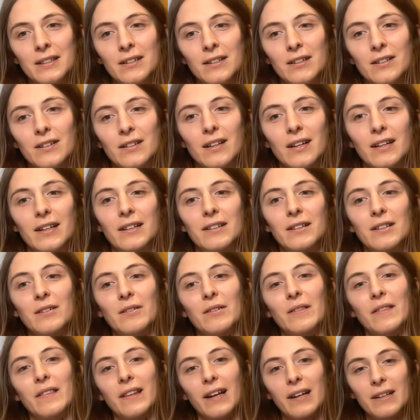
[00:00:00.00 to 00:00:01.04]
Like
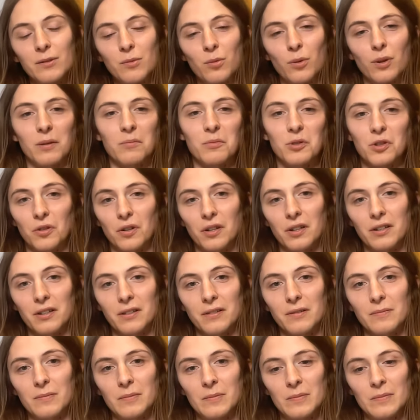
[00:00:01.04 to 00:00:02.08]
that's what I'm trying to
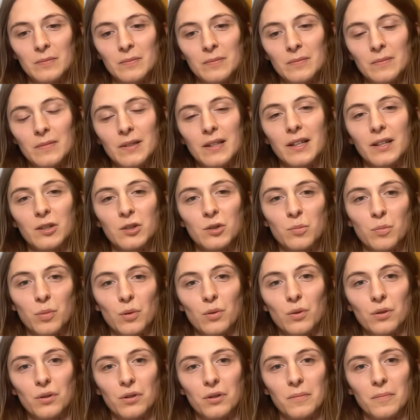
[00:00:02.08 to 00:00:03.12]

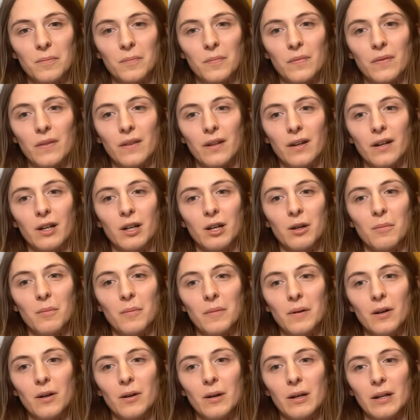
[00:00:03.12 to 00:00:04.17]
explore um,
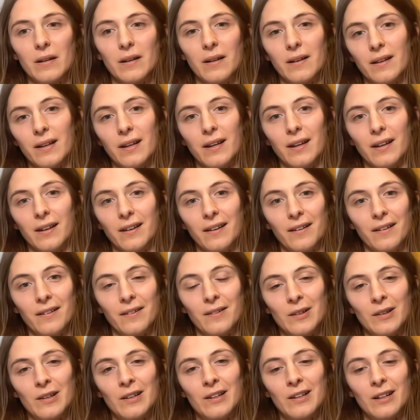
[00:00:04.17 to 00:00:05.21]
here.
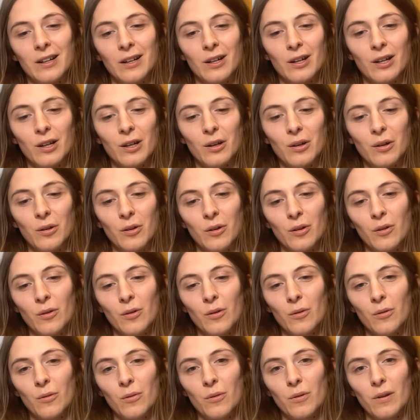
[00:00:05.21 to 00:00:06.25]
Uh,
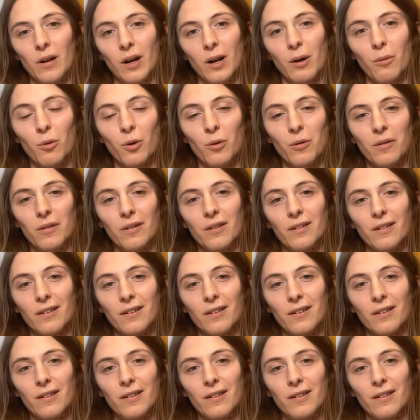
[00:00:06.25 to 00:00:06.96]
I want